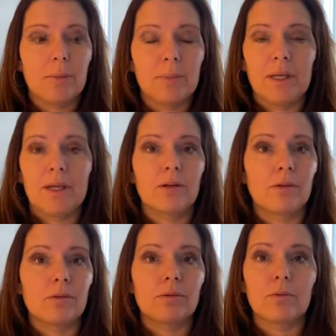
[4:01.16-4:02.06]

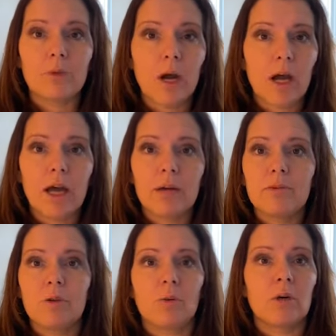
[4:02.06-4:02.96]
being
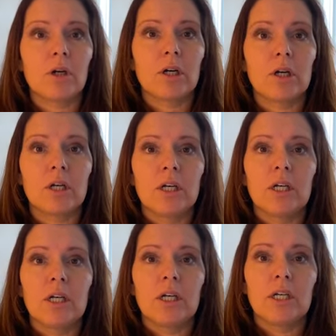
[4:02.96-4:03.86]
robbed or,
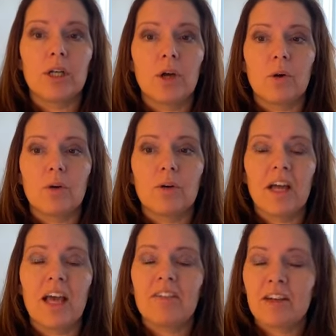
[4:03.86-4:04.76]

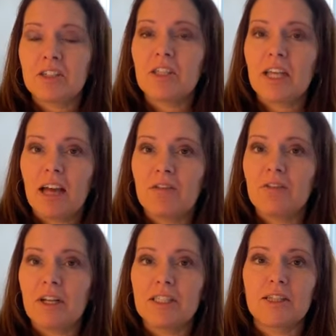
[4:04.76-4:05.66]
I've actually had
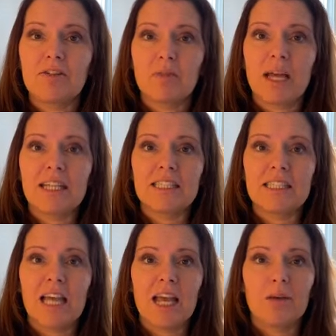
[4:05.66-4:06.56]
friends of mine
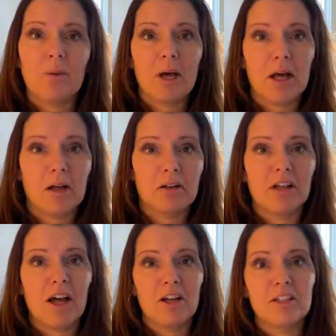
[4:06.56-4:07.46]
say,
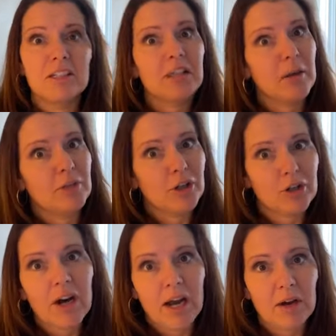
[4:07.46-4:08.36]
well, I'll just come to
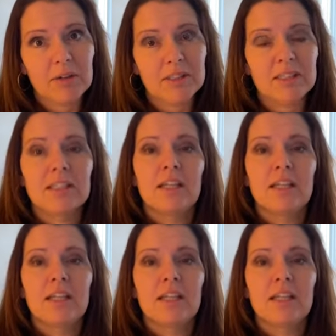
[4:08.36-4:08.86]
your house,